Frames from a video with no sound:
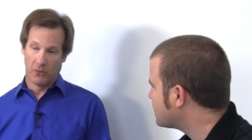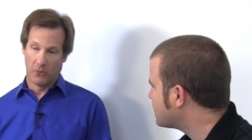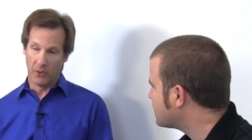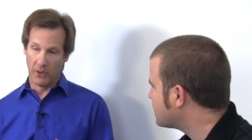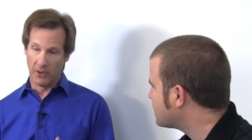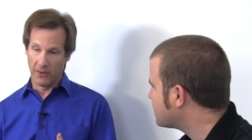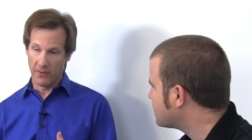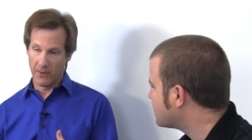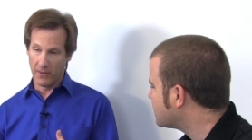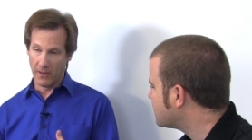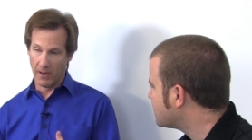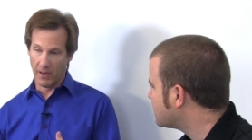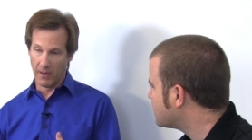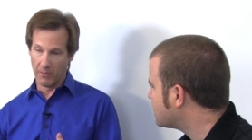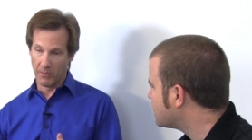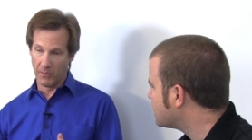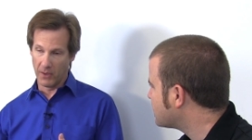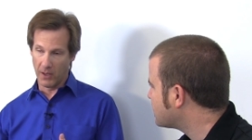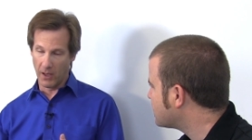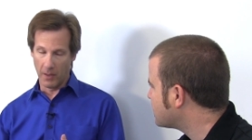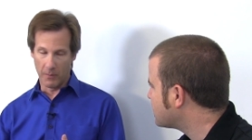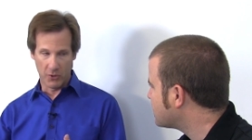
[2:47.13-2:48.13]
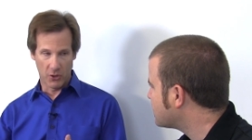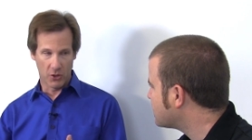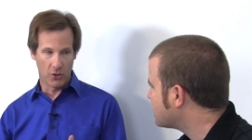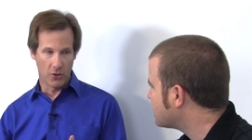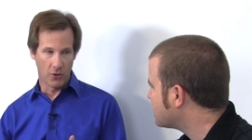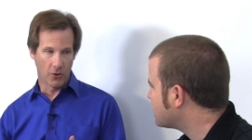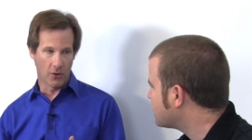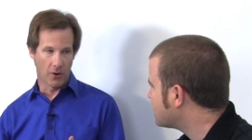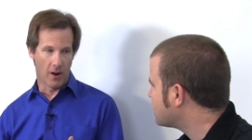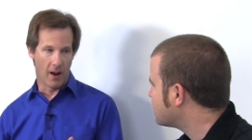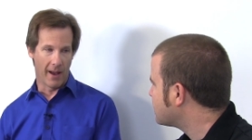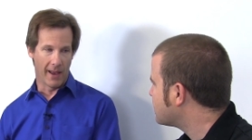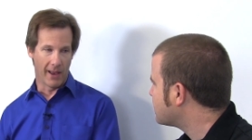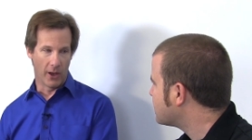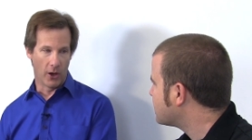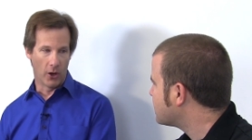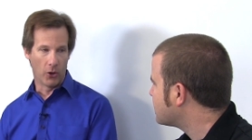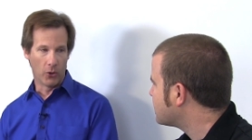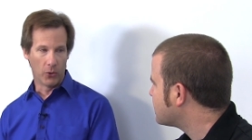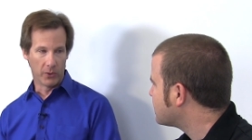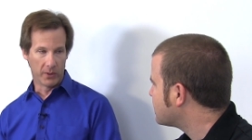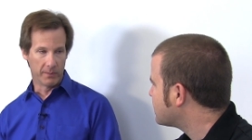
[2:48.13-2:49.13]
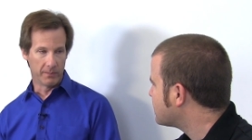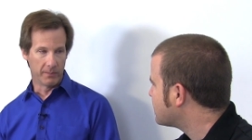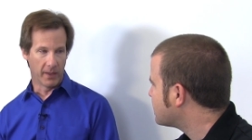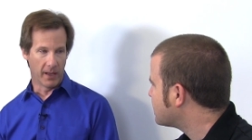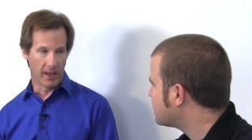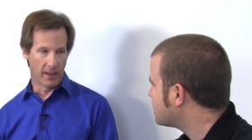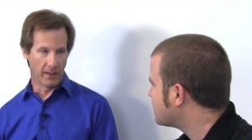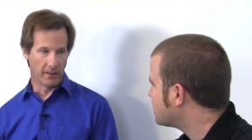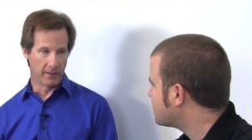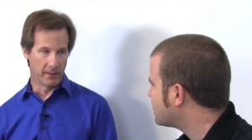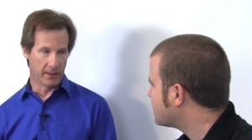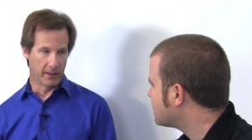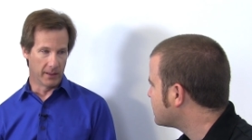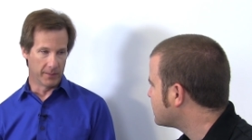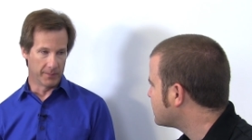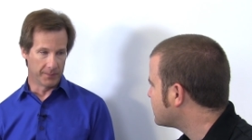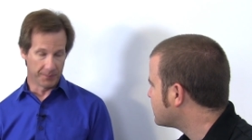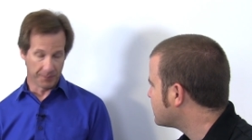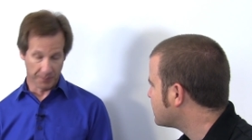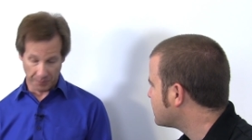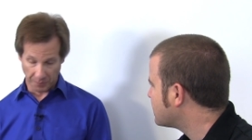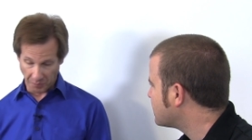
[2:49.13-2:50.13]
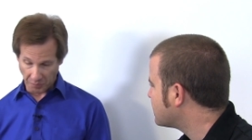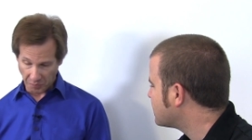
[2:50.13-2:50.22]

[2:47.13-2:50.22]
with um, obscure I O and and um,